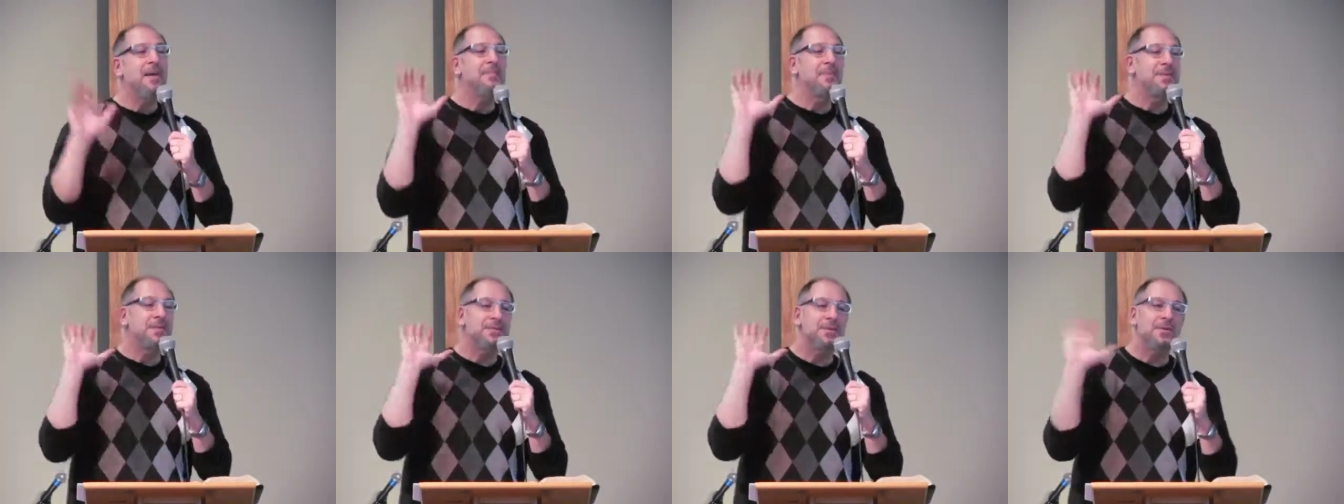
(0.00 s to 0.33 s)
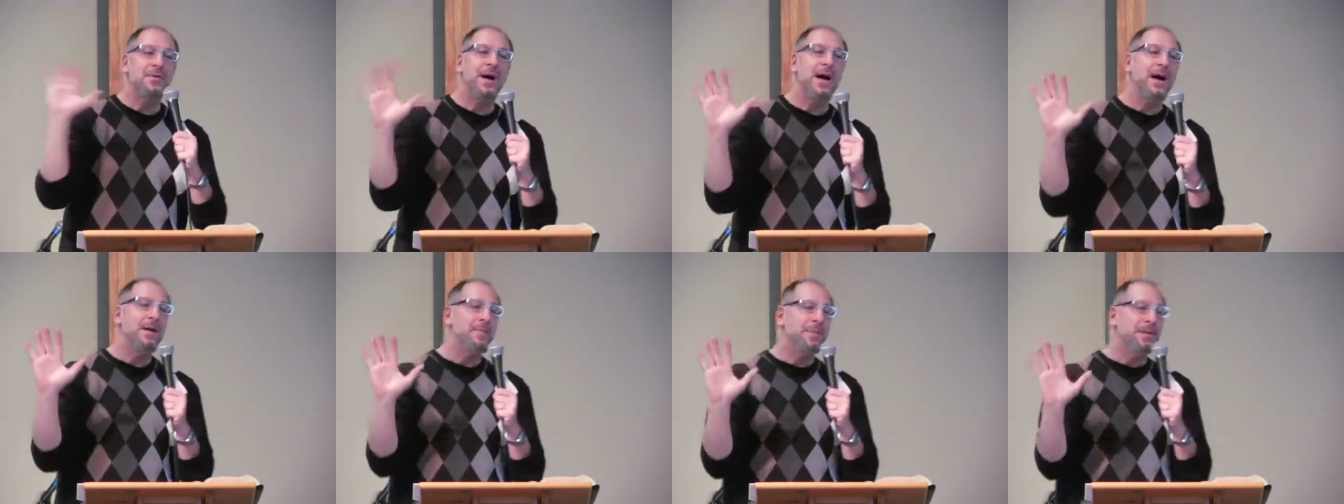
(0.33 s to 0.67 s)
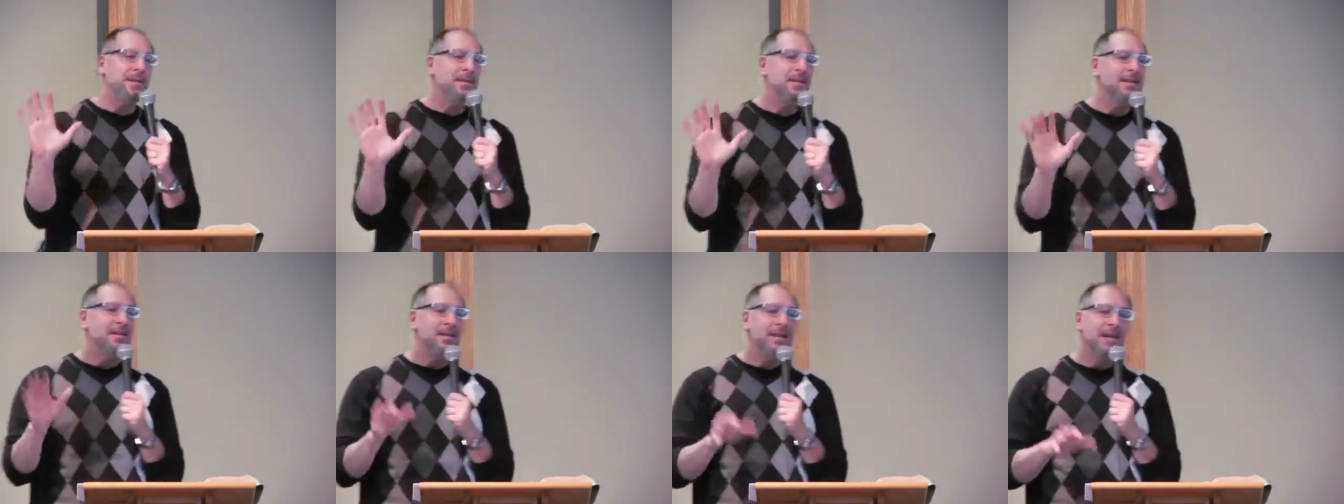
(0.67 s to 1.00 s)
I'll be so
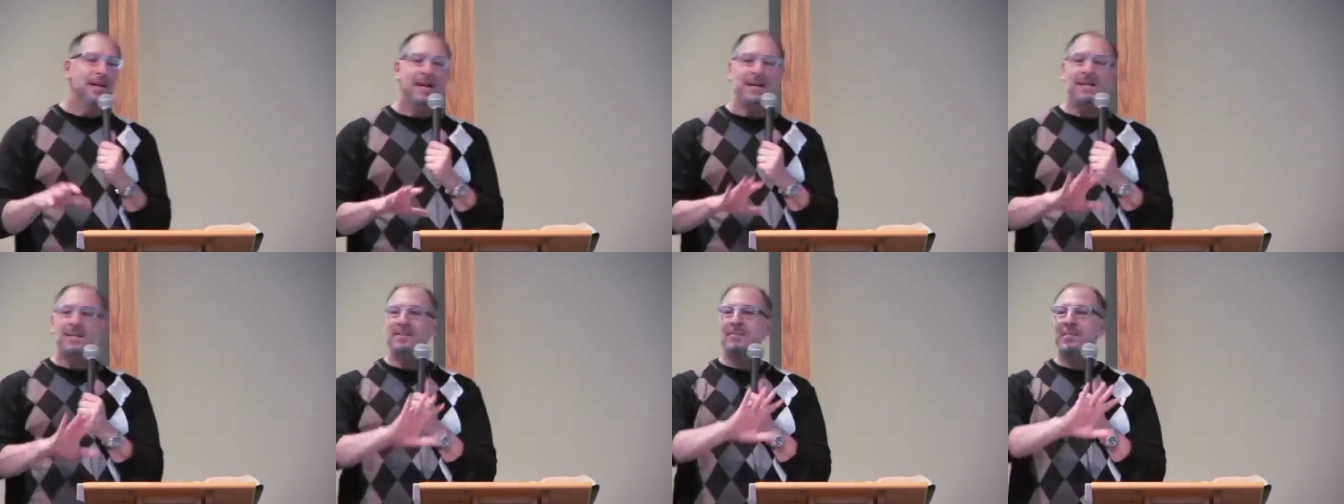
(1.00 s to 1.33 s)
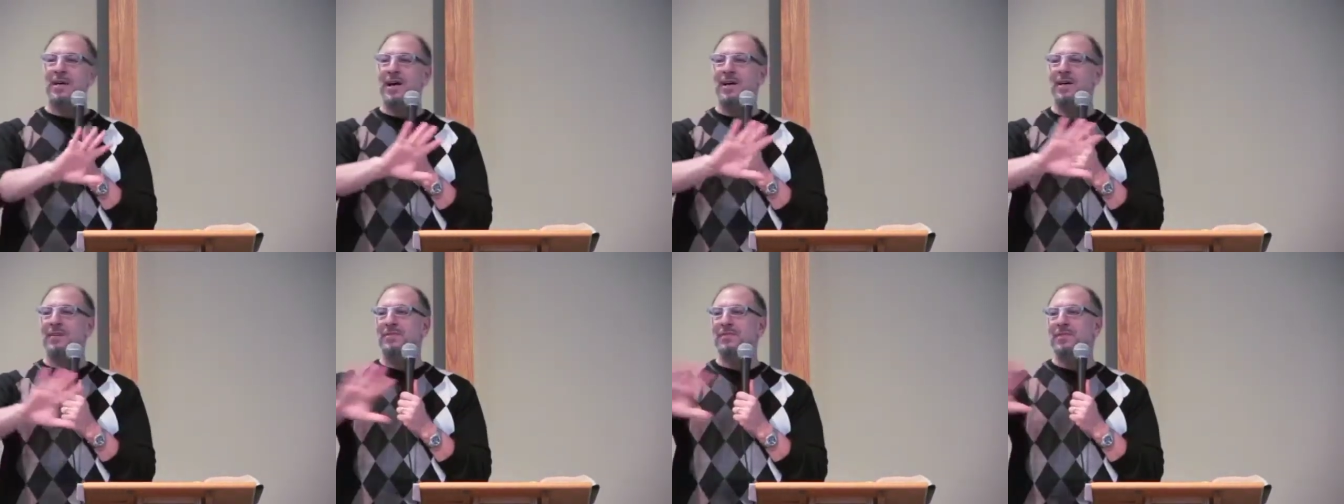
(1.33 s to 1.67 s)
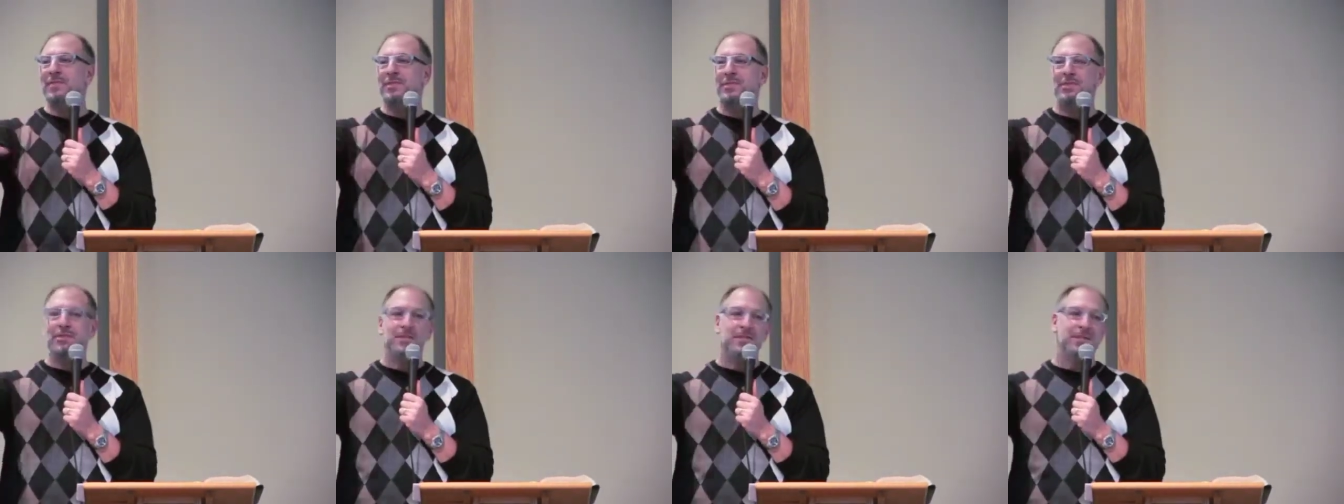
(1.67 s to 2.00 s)
happy. It doesn't matter if
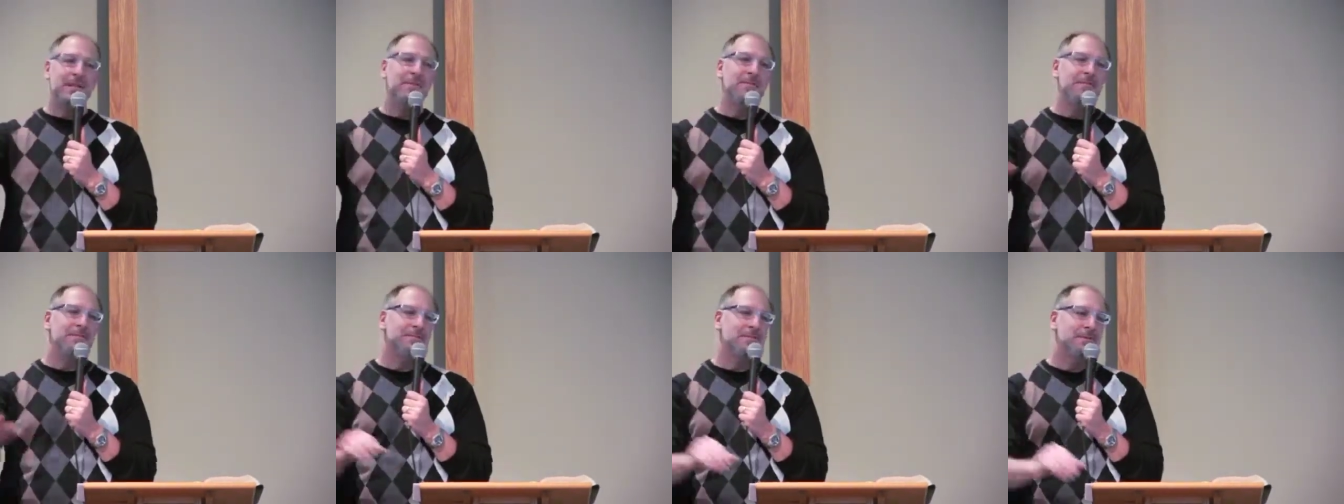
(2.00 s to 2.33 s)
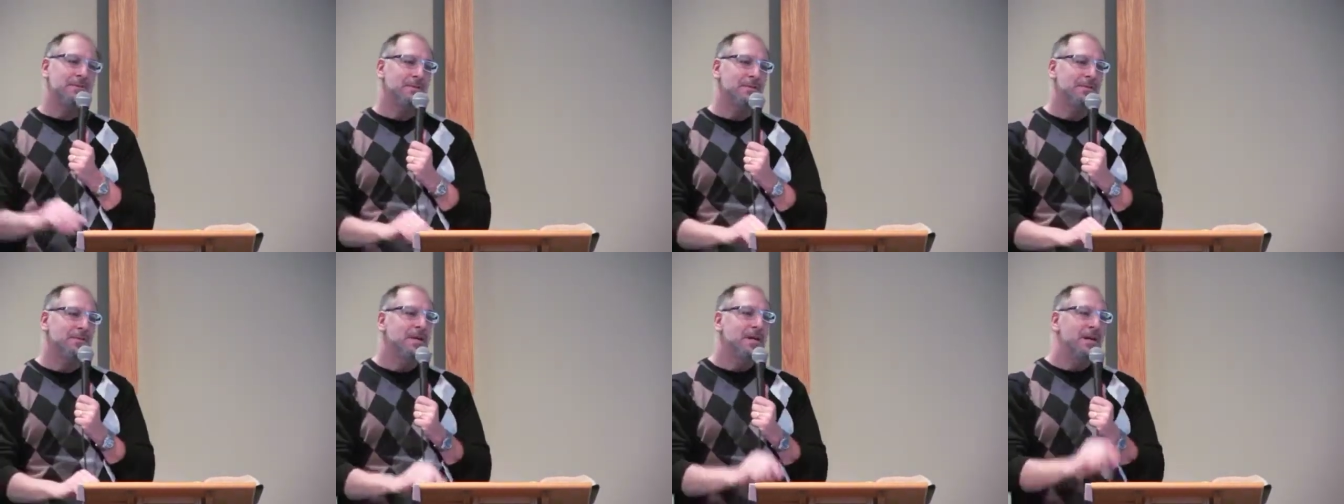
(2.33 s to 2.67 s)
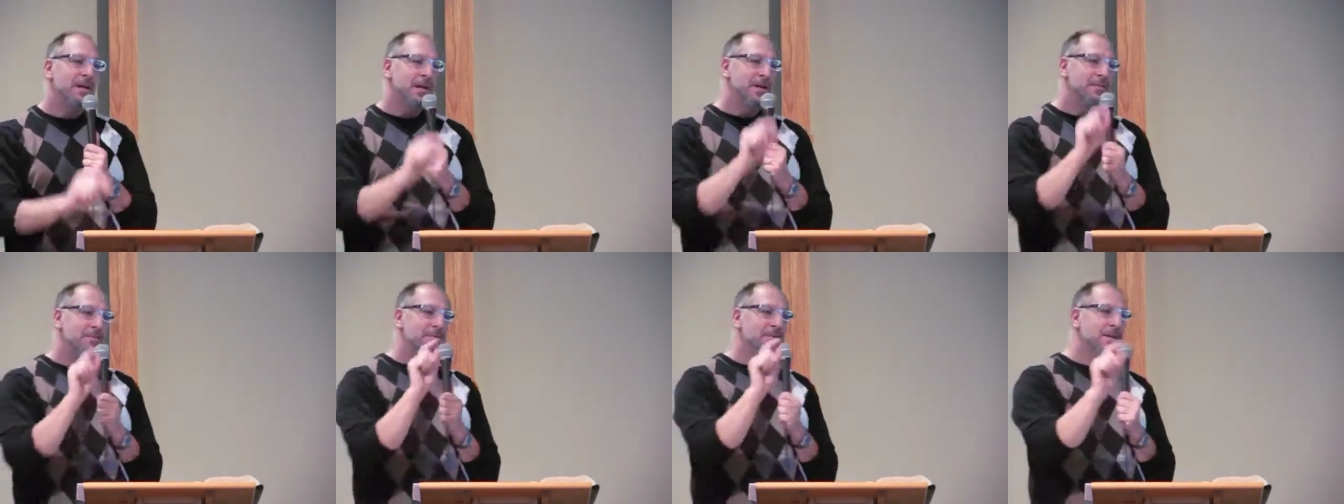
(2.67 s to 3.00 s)
this church is ever full,
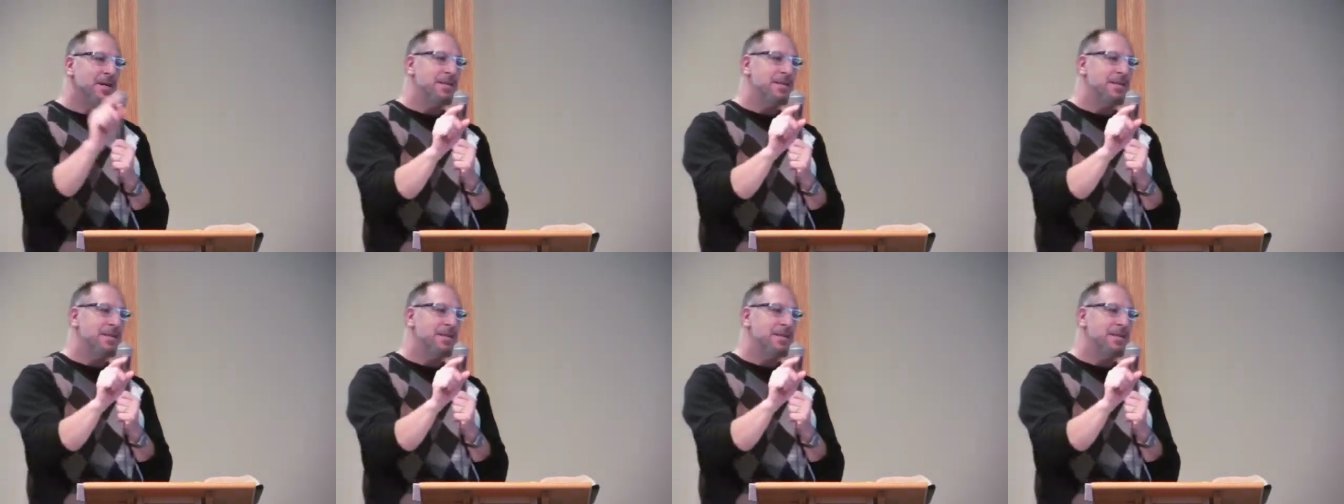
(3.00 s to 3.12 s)
if you